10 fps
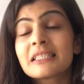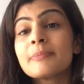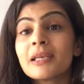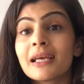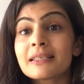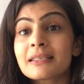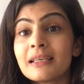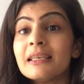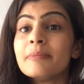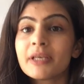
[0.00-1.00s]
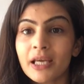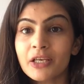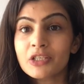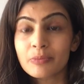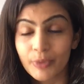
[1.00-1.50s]
stimulates an
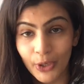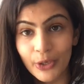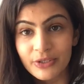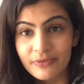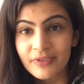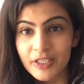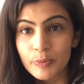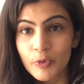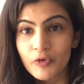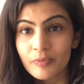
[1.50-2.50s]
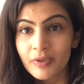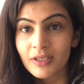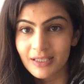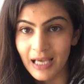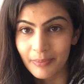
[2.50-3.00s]
elimination because of this movement
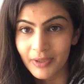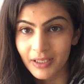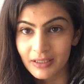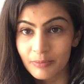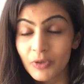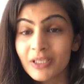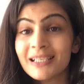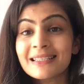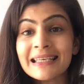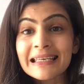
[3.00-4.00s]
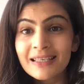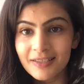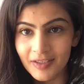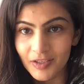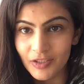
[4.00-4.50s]
that's happening in the body. It's
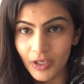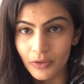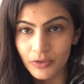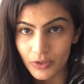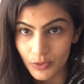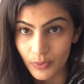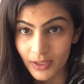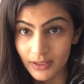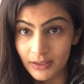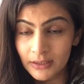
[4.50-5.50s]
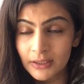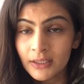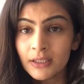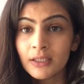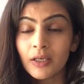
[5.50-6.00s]
easier to go to the toilet.
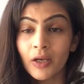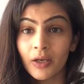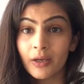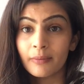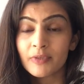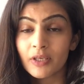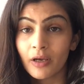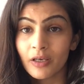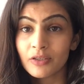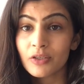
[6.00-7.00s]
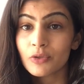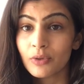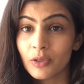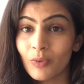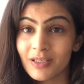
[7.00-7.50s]
Um, so going to the
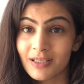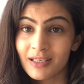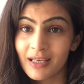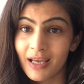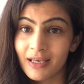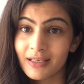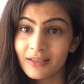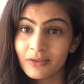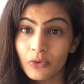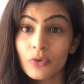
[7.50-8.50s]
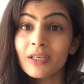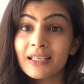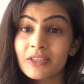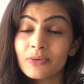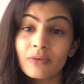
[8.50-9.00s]
toilet once a day, or at
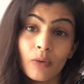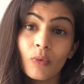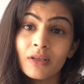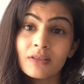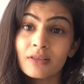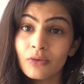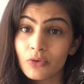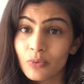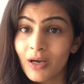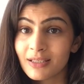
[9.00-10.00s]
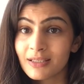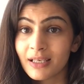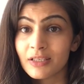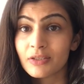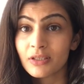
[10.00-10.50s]
least once or twice a
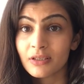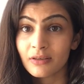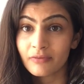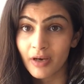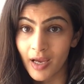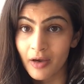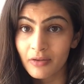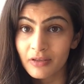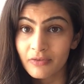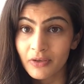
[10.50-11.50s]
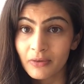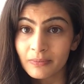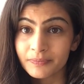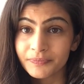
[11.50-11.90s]
day, is very healthy for you.